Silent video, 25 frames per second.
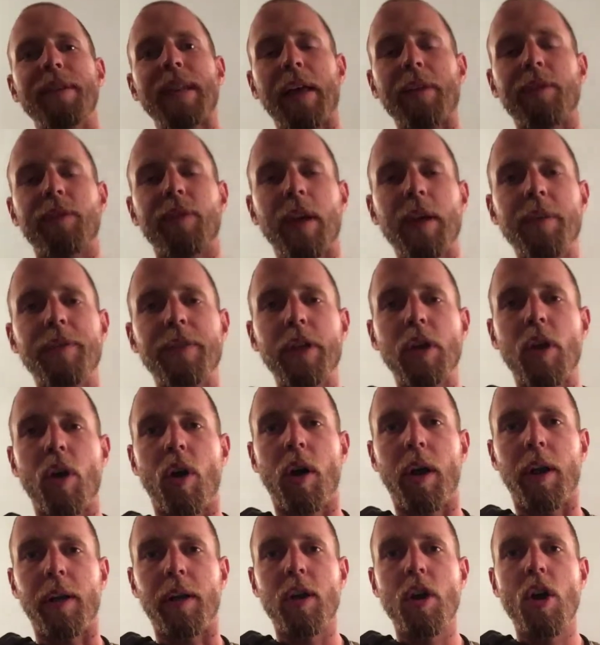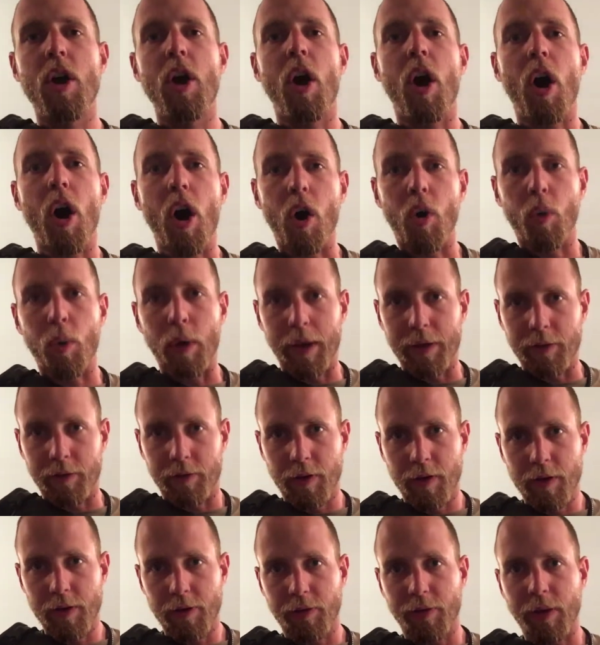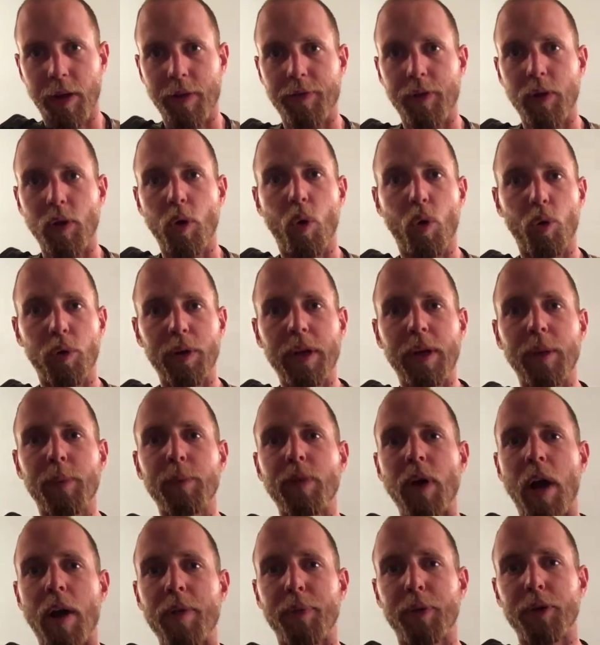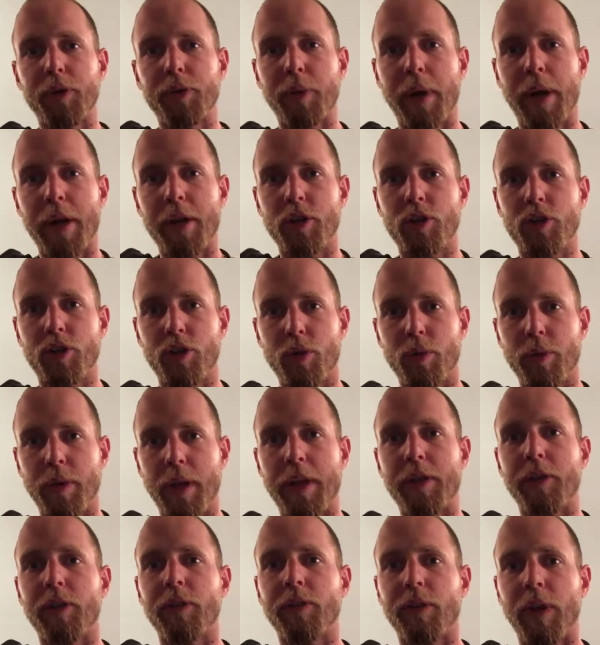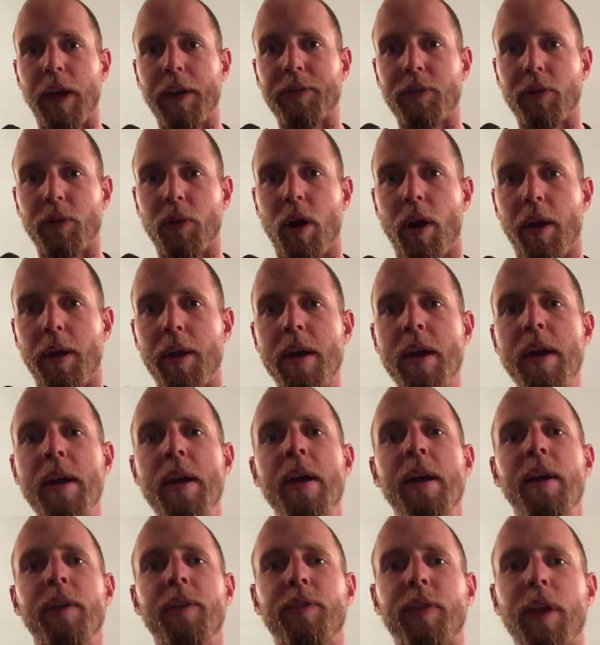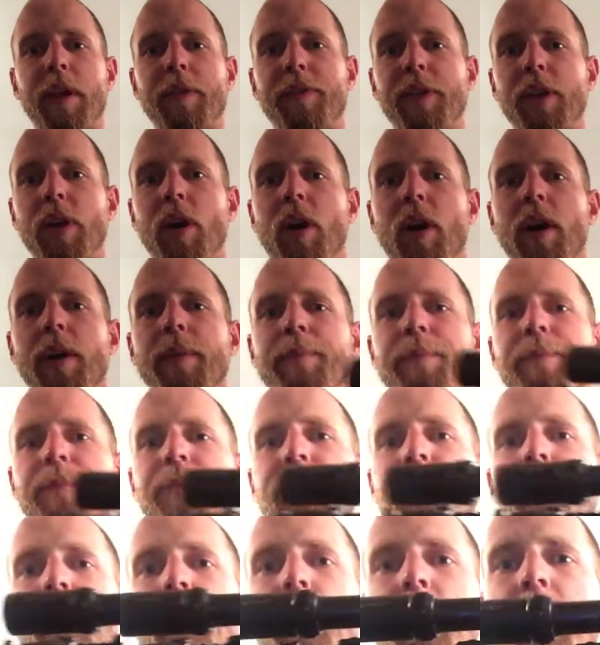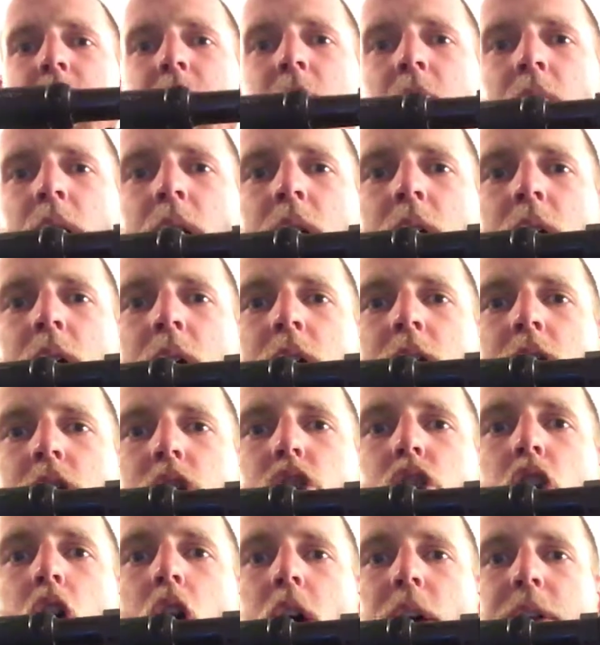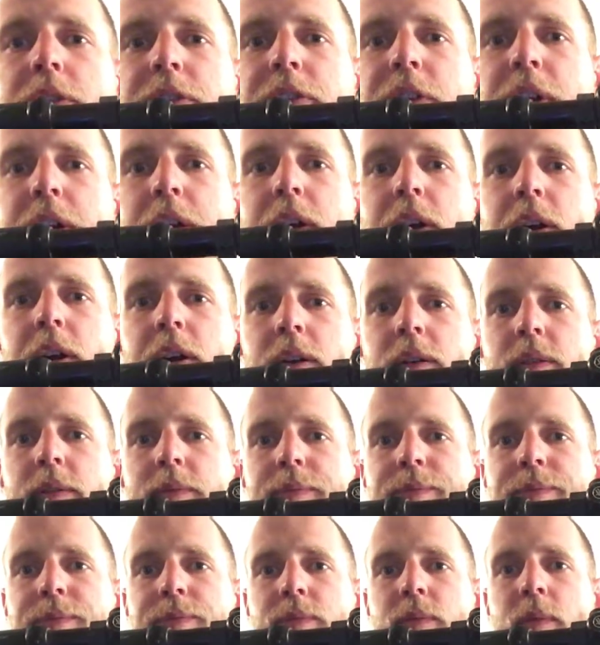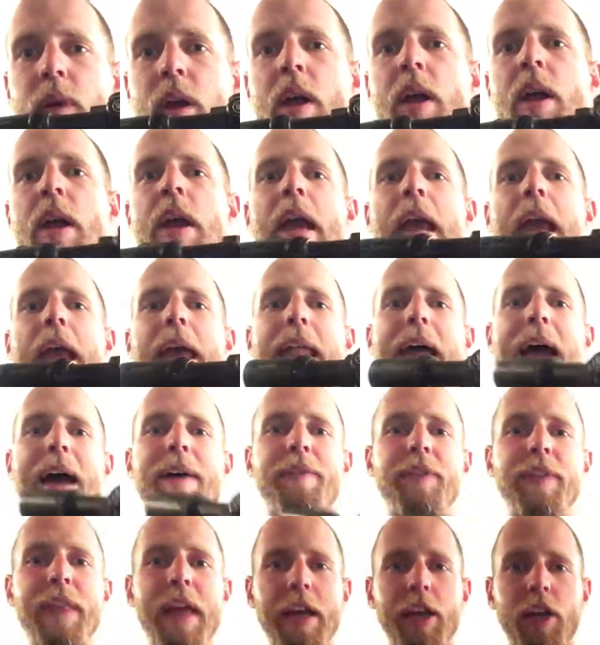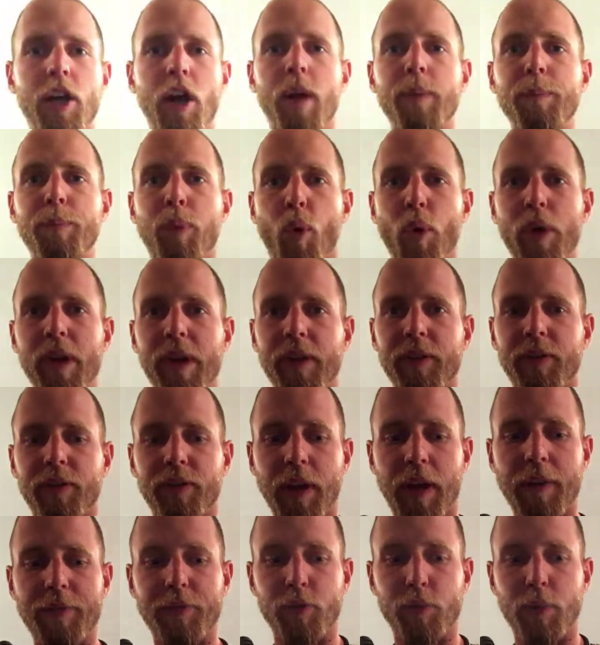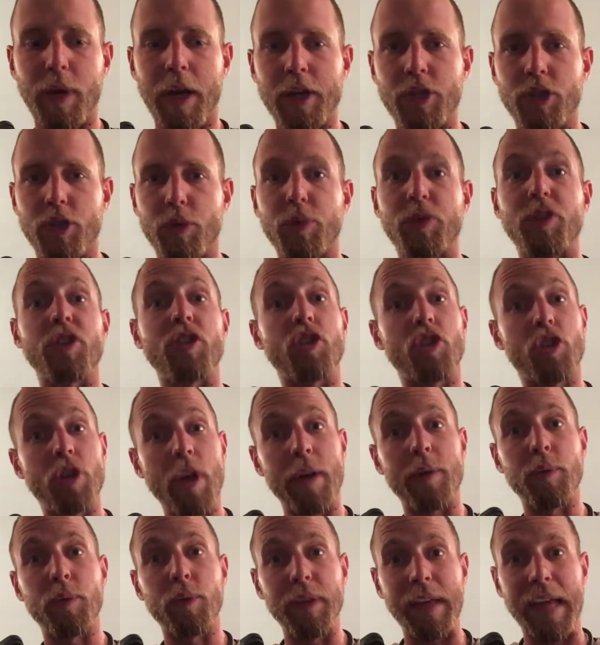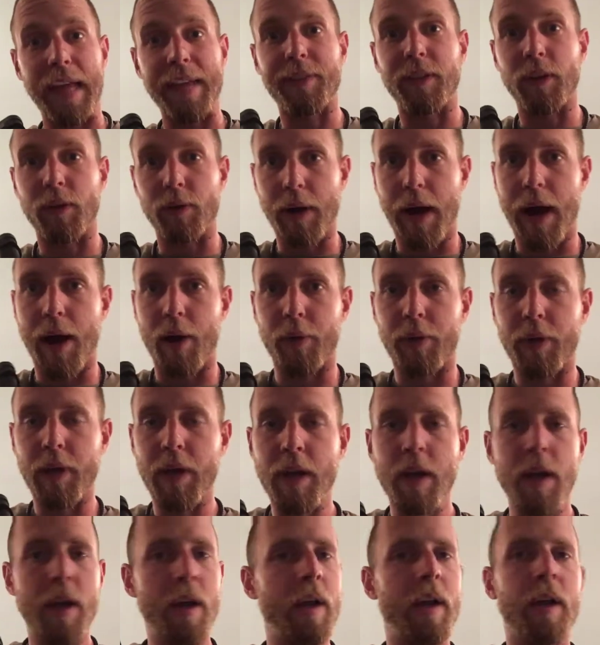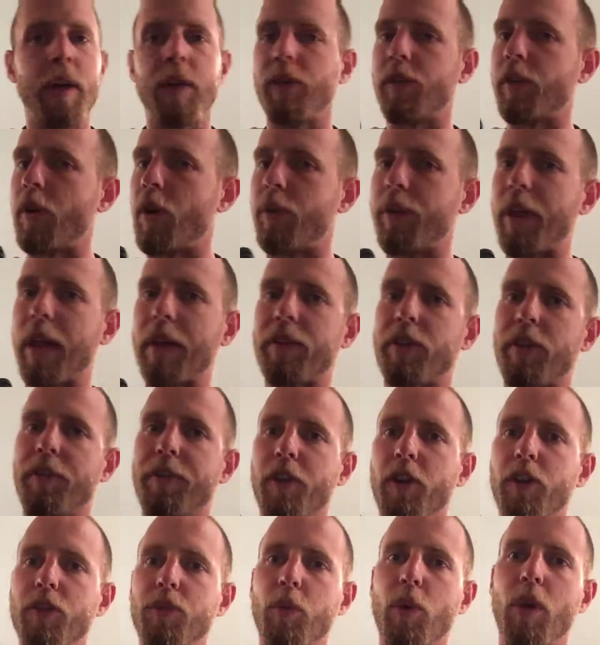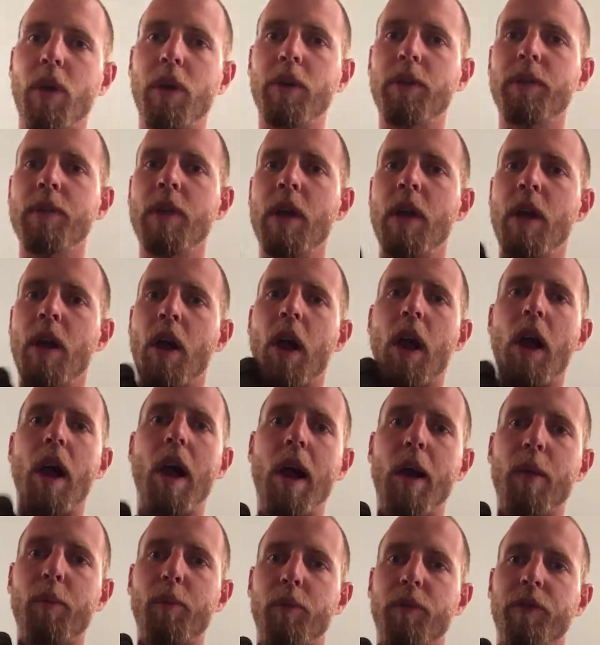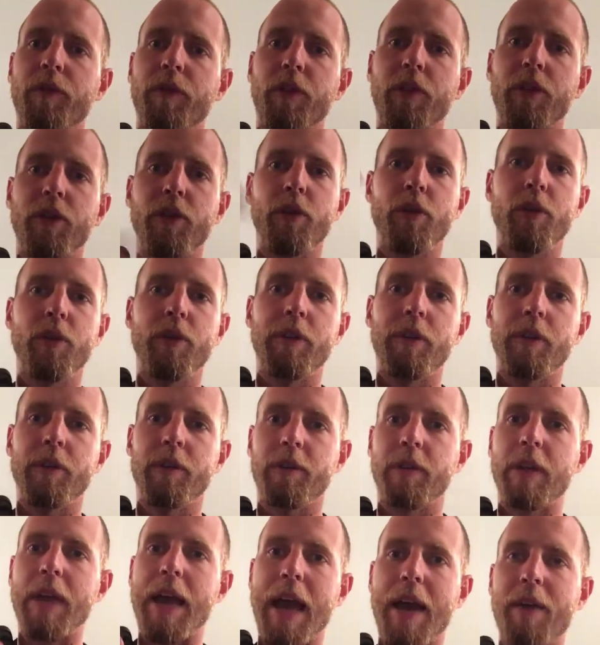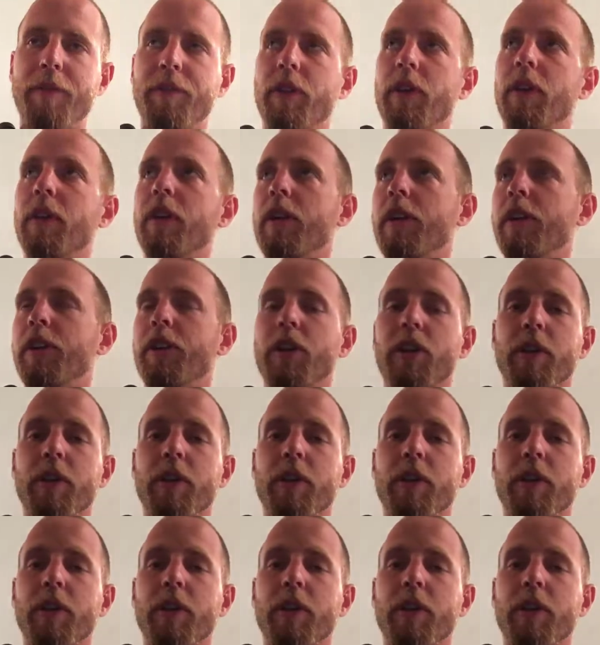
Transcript: that safety on. Always. Safety only comes off when you're ready to shoot and your sights are on. Safety on, long finger, and having that gun pointed in a safe direction, which is generally at the ground. So that's the first one for you, and you have your